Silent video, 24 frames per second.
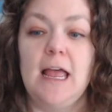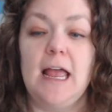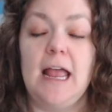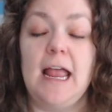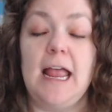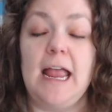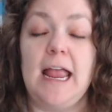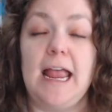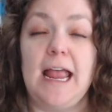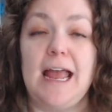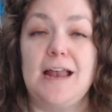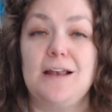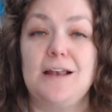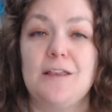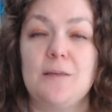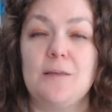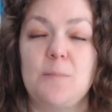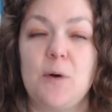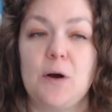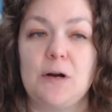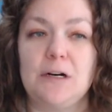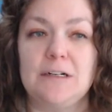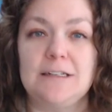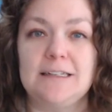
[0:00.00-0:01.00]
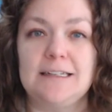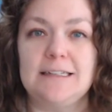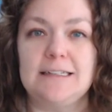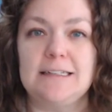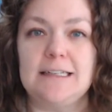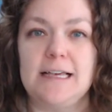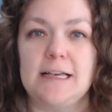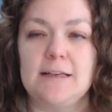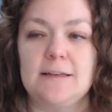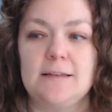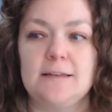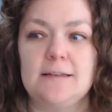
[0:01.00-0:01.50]
And the part that
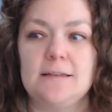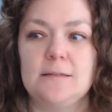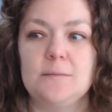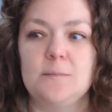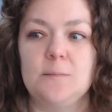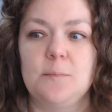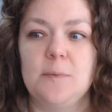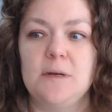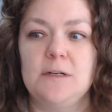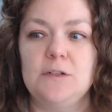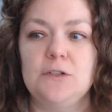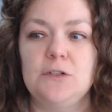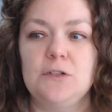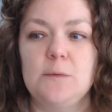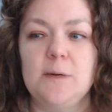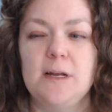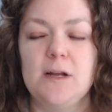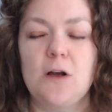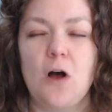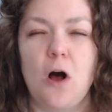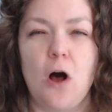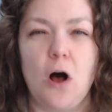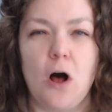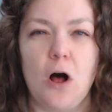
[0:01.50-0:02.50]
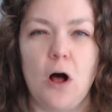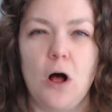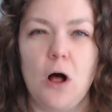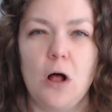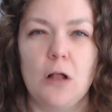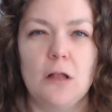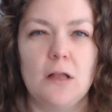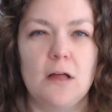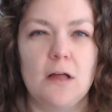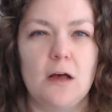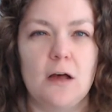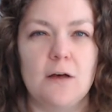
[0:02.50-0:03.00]
says, but doing
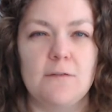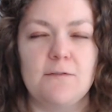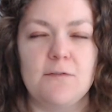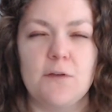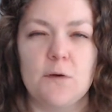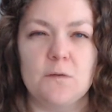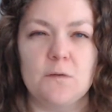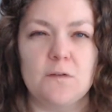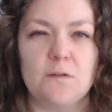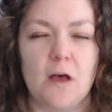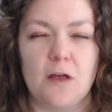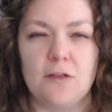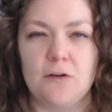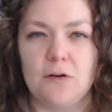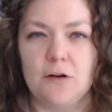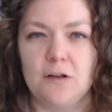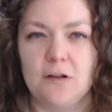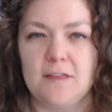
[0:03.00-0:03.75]
all of those other